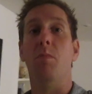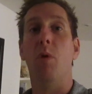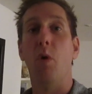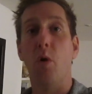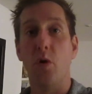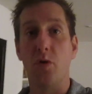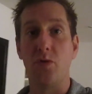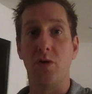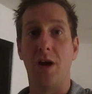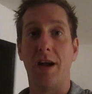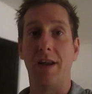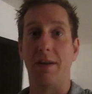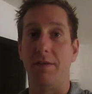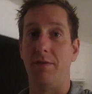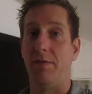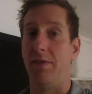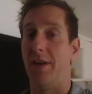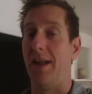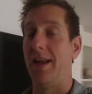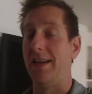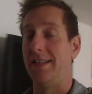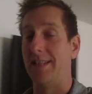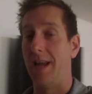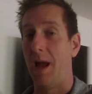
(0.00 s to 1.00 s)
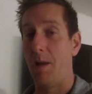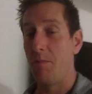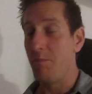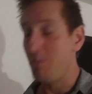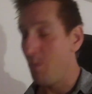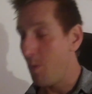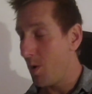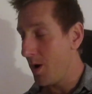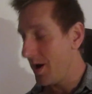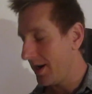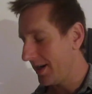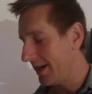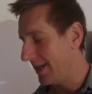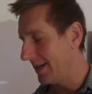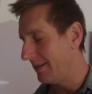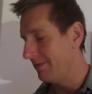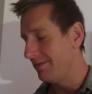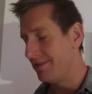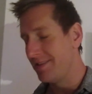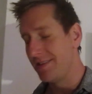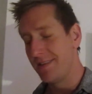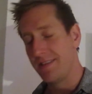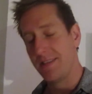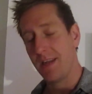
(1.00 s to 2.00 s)
more dragon flags. I'm working
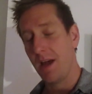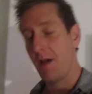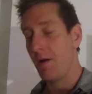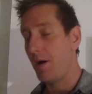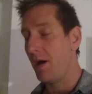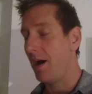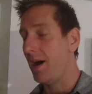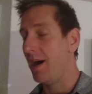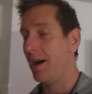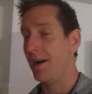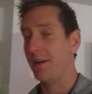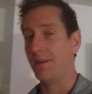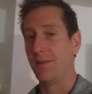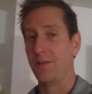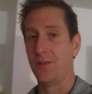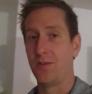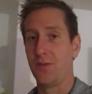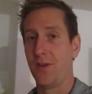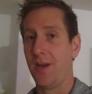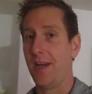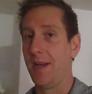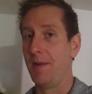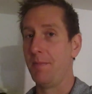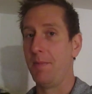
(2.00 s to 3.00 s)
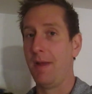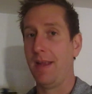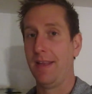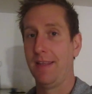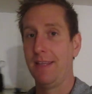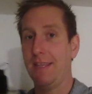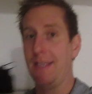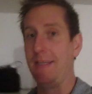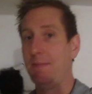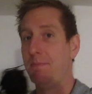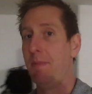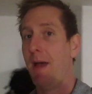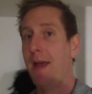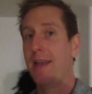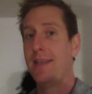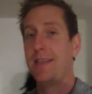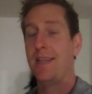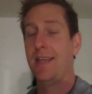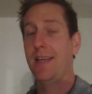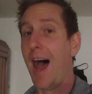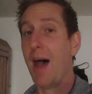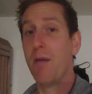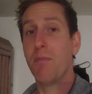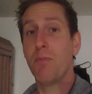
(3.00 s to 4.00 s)
so hard on trying to make these
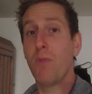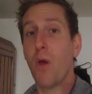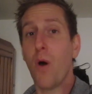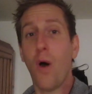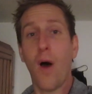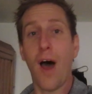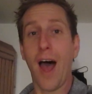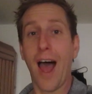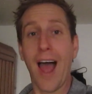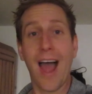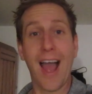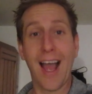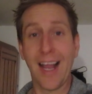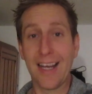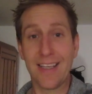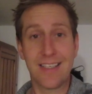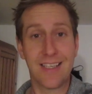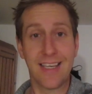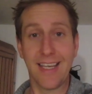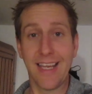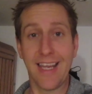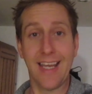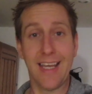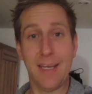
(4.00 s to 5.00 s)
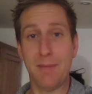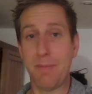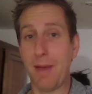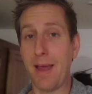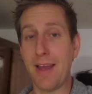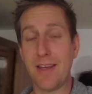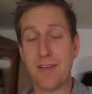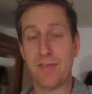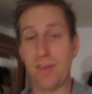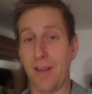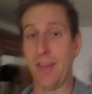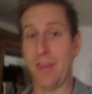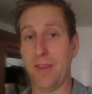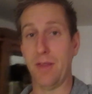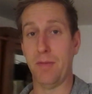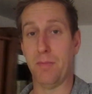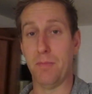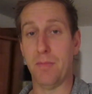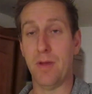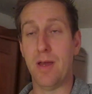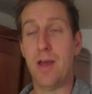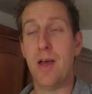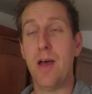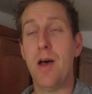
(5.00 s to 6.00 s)
better. I'm not actually any better at
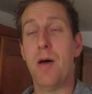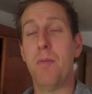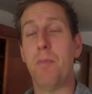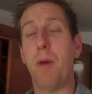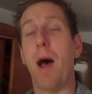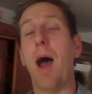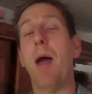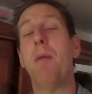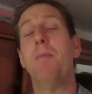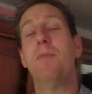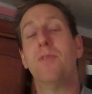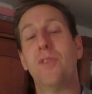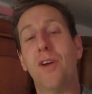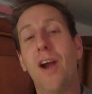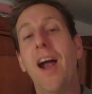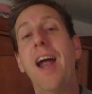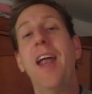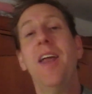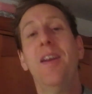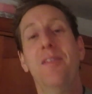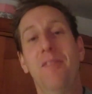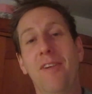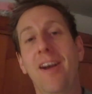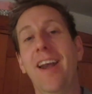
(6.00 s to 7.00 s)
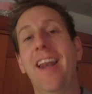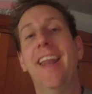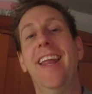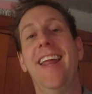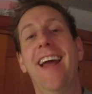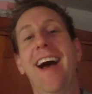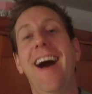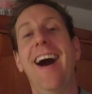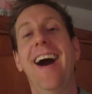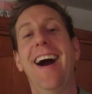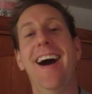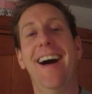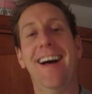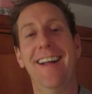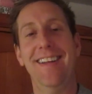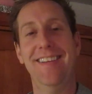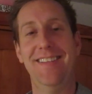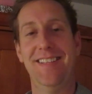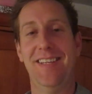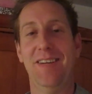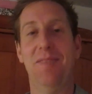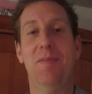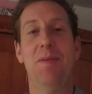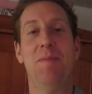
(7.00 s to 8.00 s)
them, but I'm trying really hard
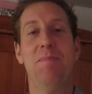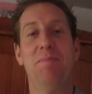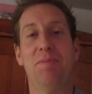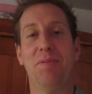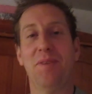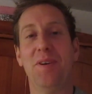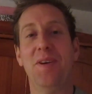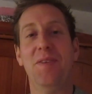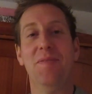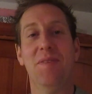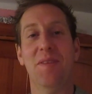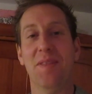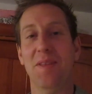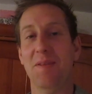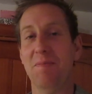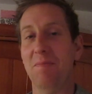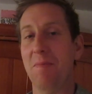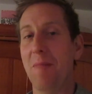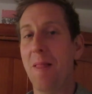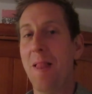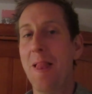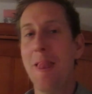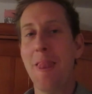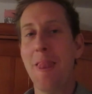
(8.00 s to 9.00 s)
to improve at them.